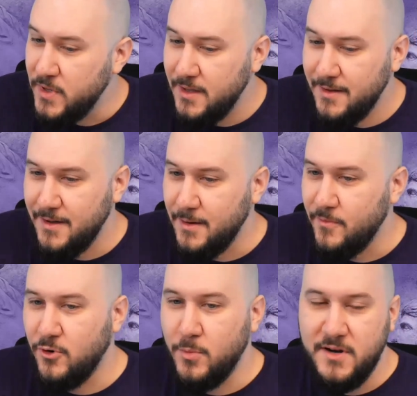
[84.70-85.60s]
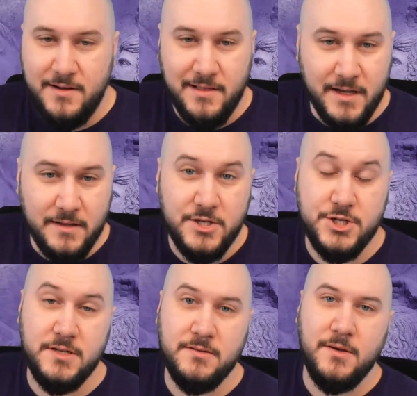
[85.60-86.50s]
I'm a former dental
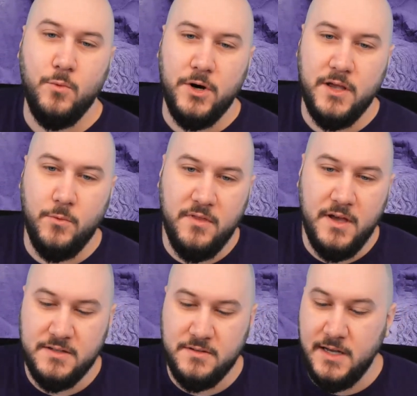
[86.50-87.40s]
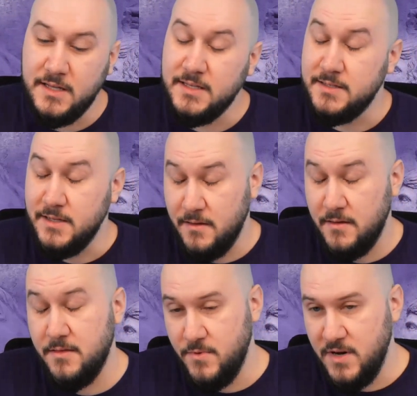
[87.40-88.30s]
technician working with exocad since
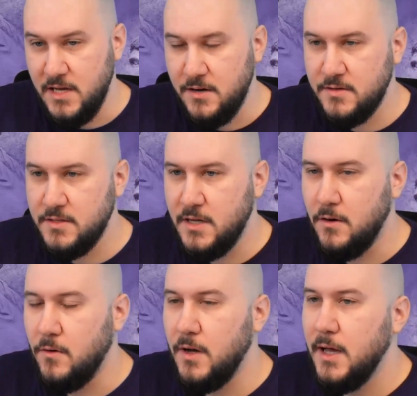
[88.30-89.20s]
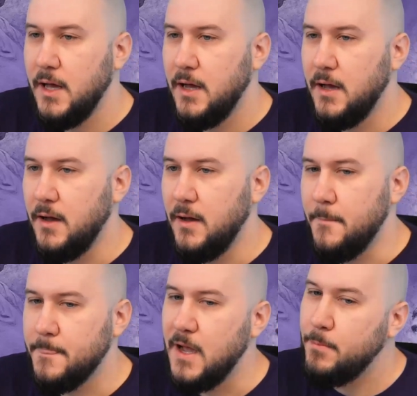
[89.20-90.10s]
3 years now.
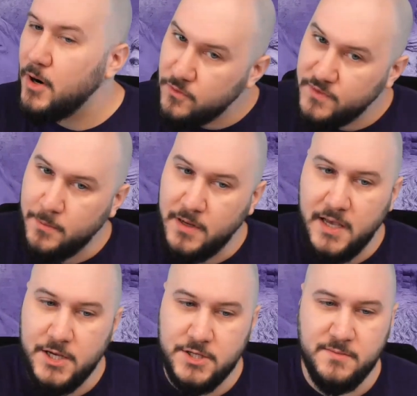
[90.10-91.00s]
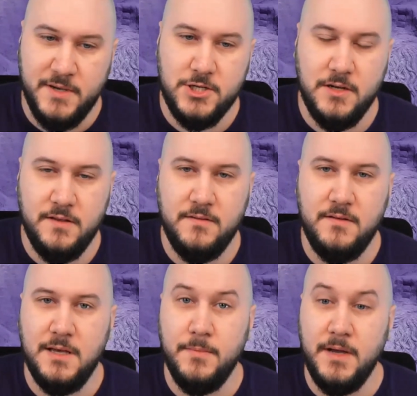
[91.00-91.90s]
I'm part of the application specialist
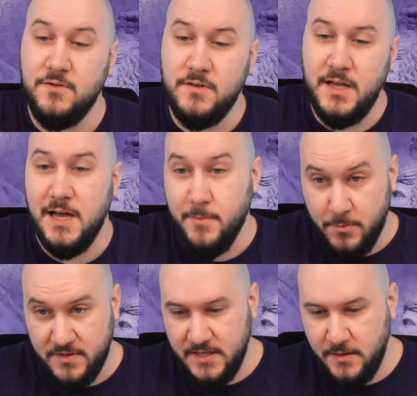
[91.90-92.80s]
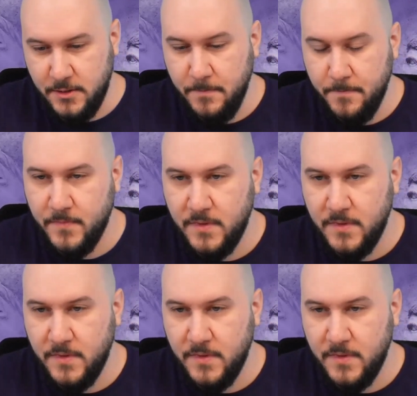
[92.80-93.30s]
team, and today I'm your presenter.